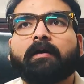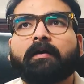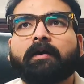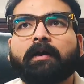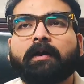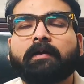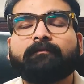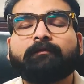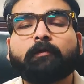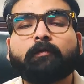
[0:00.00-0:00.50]

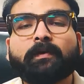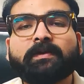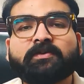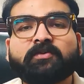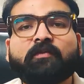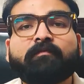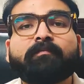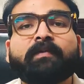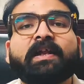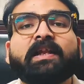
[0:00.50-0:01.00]
influence
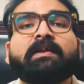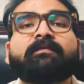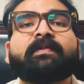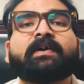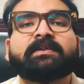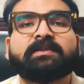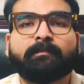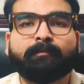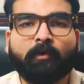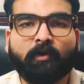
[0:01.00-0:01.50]
of
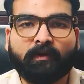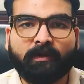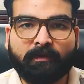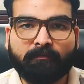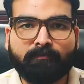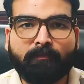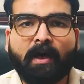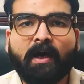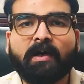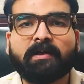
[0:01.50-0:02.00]
malefics upon
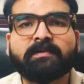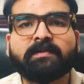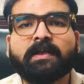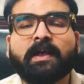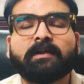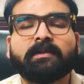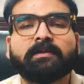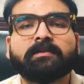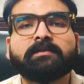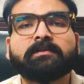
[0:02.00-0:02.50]
them, Mars,
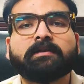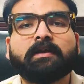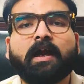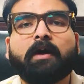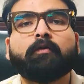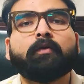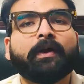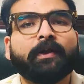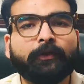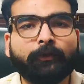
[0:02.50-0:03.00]
Saturn,
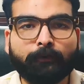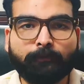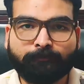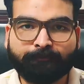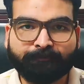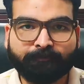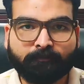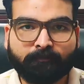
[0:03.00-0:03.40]
Rahu, Ketu.